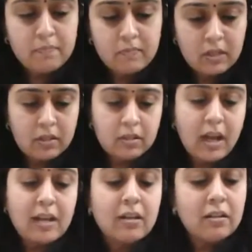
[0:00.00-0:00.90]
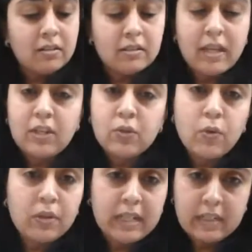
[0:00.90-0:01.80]
color, then you
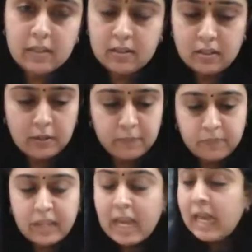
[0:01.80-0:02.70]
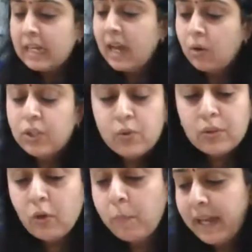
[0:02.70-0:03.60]
don't need it. Now,
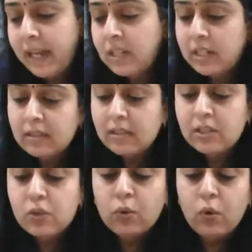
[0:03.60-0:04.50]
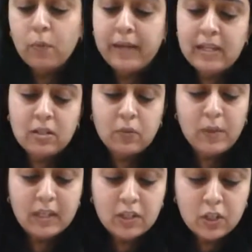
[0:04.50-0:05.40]
decoupage, in this decoupage, we
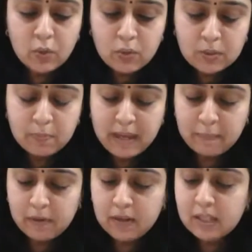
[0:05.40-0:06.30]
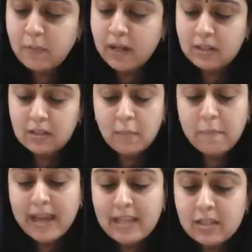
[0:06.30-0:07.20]
can use papers, but the
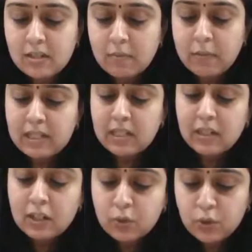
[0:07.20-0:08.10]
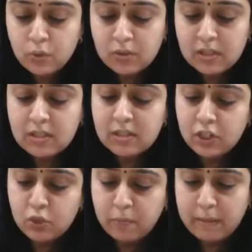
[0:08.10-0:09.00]
best material to use is
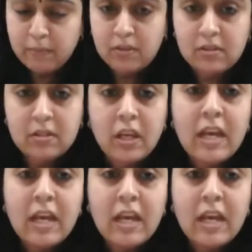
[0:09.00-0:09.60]
tissue papers.